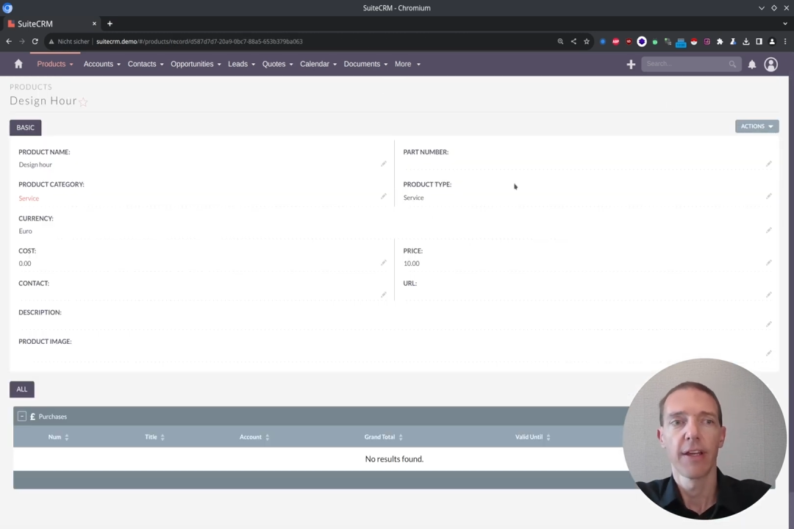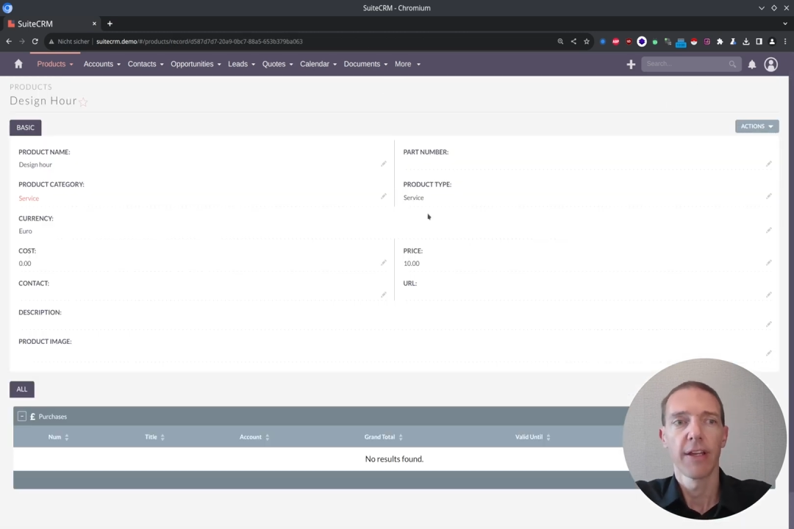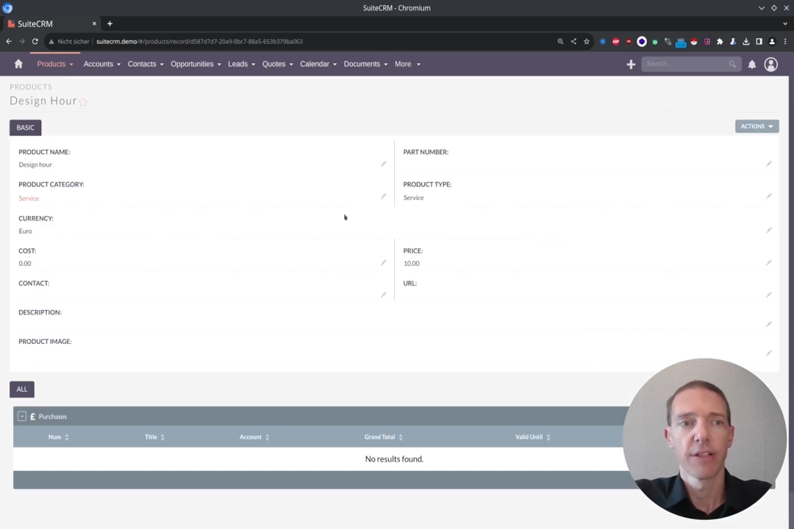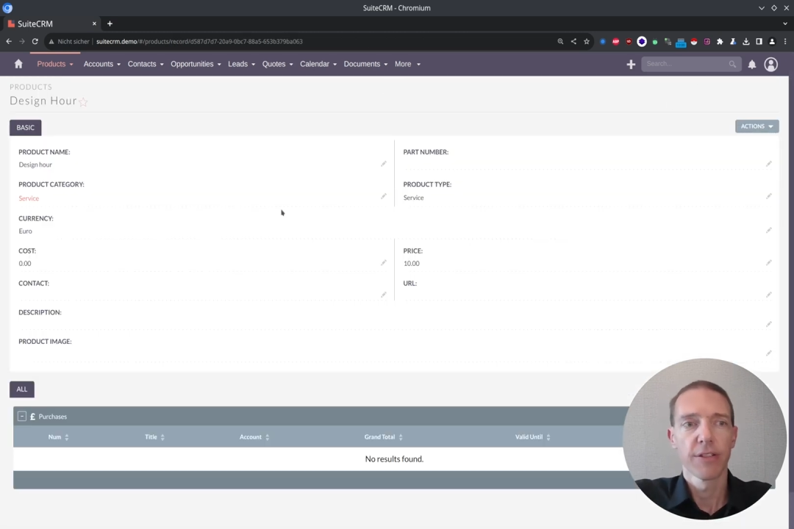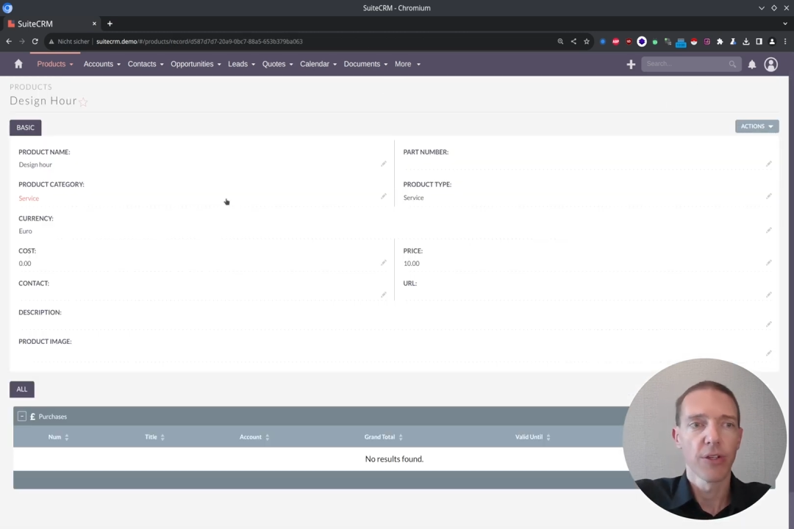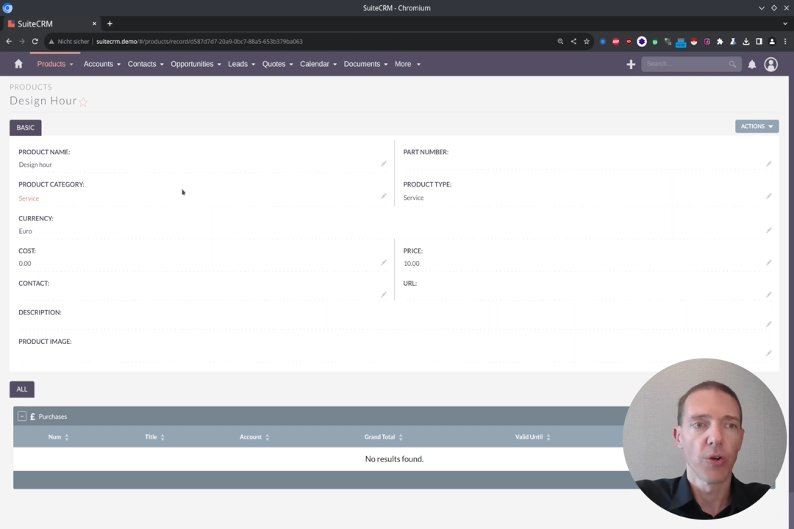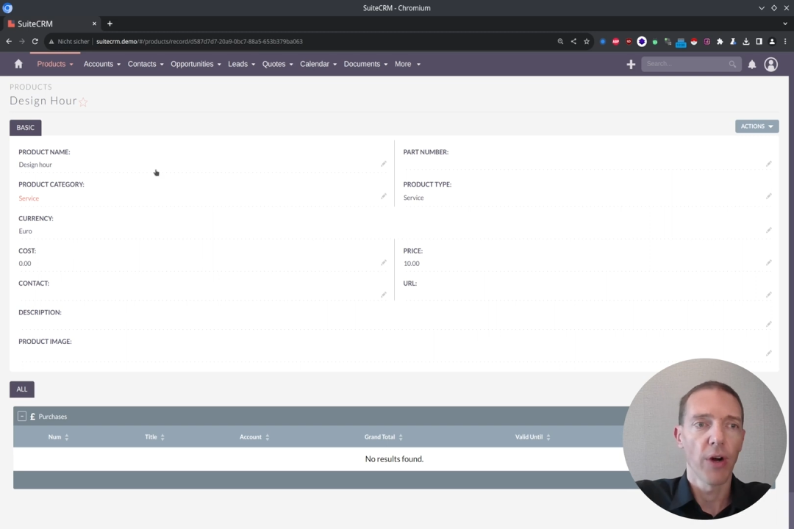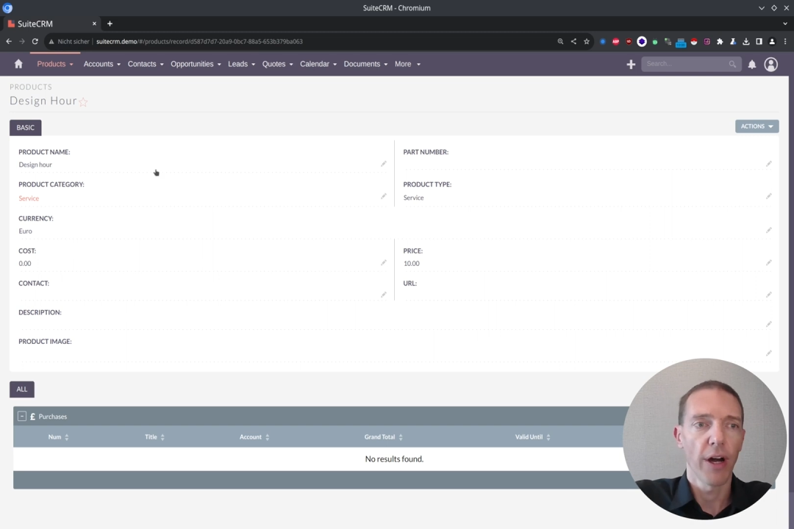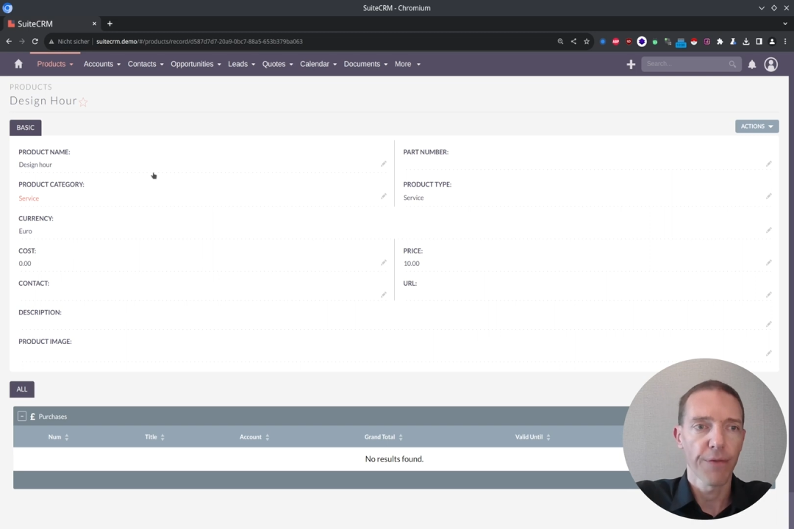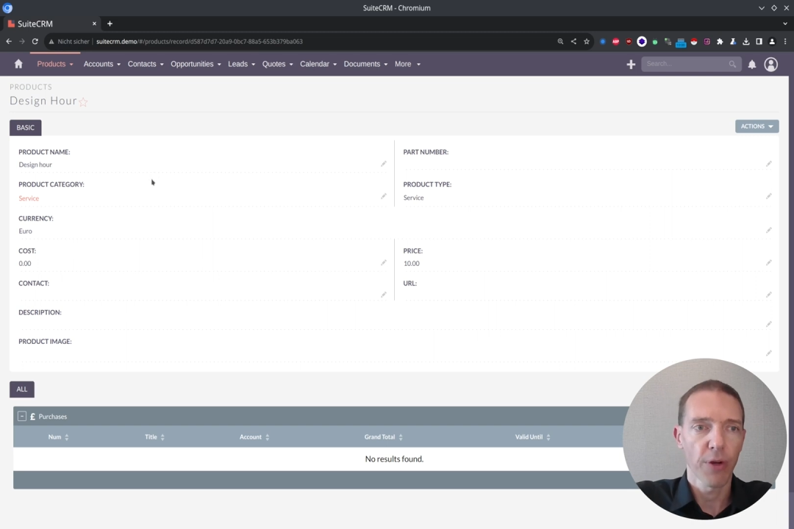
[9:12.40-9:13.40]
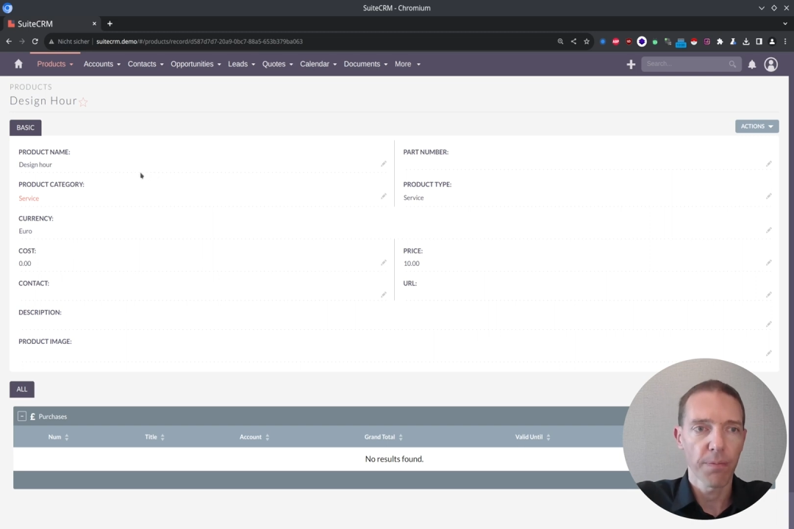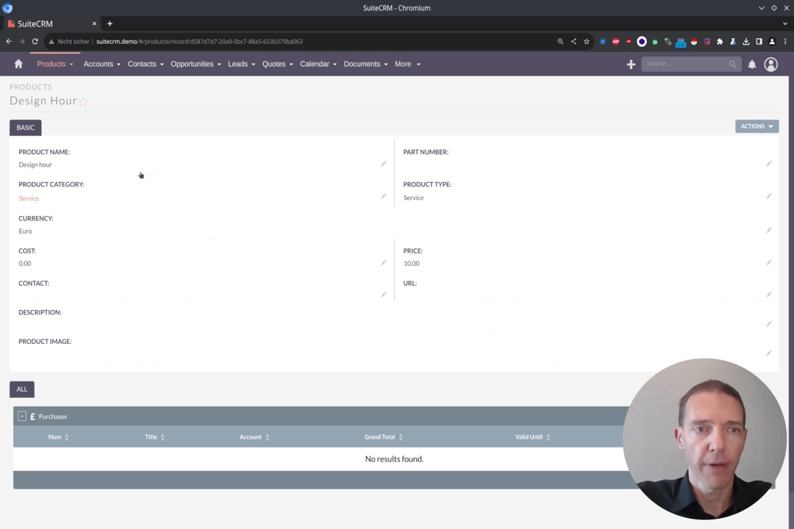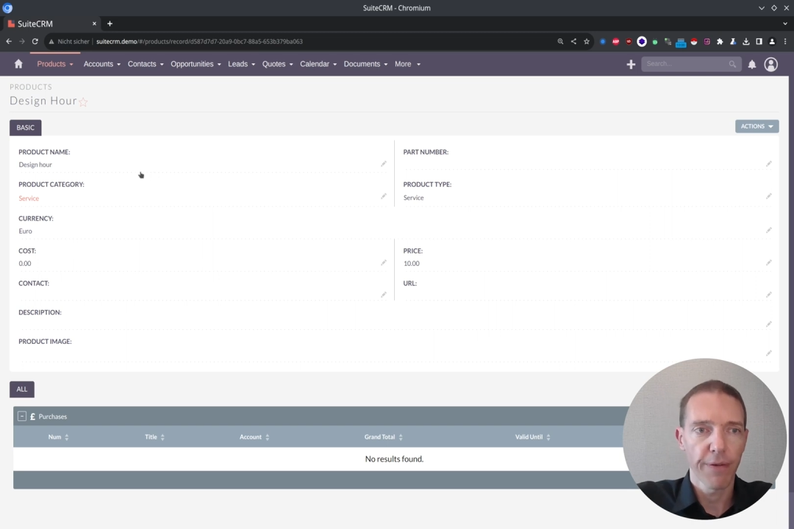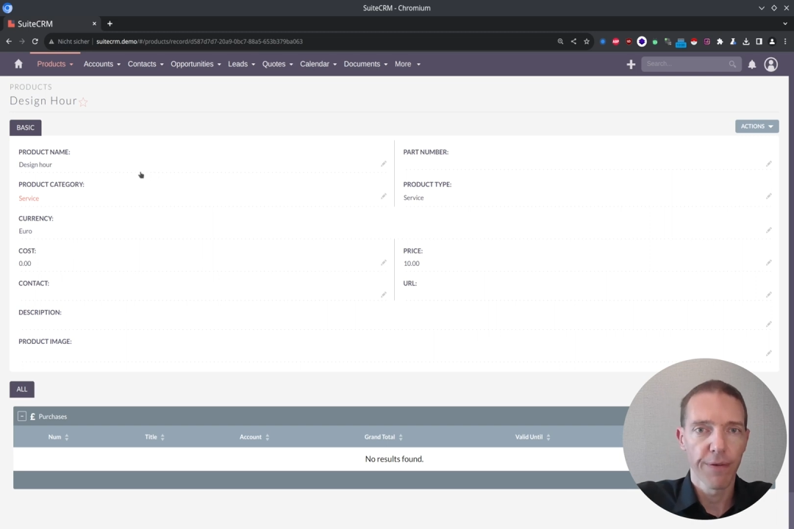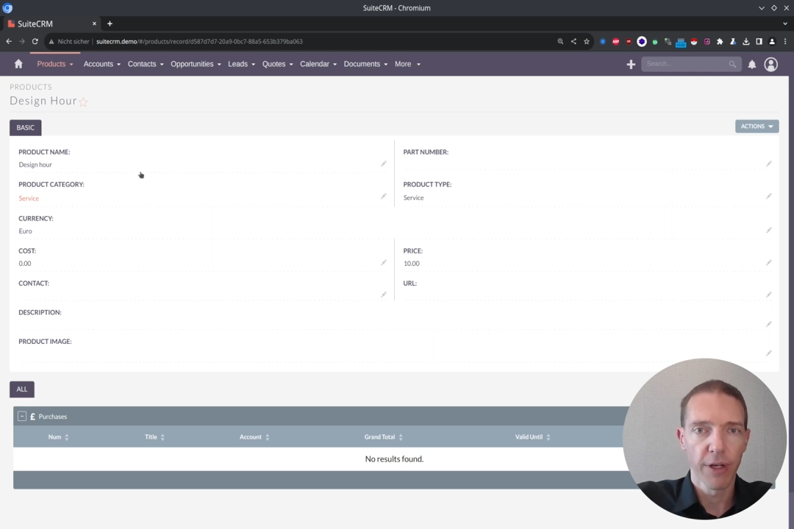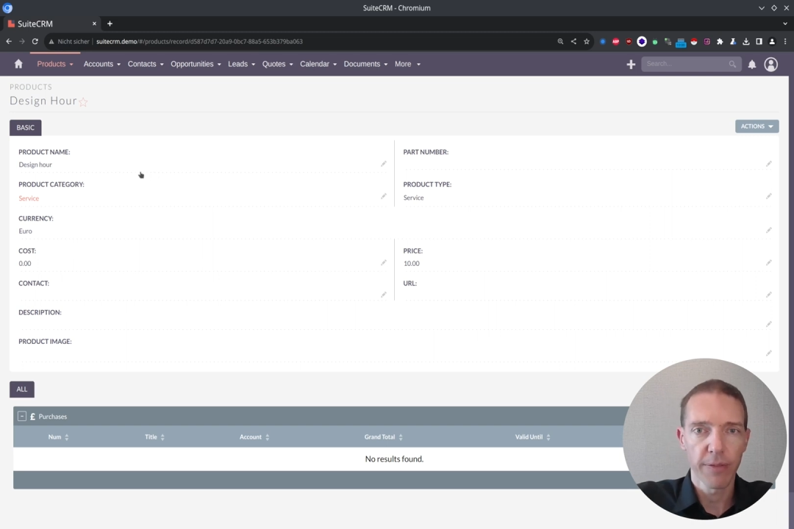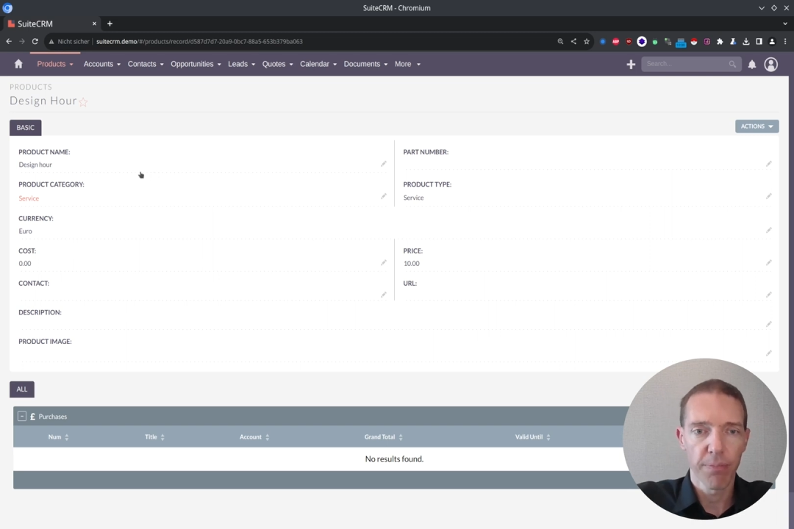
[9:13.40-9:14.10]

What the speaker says: So I've got my first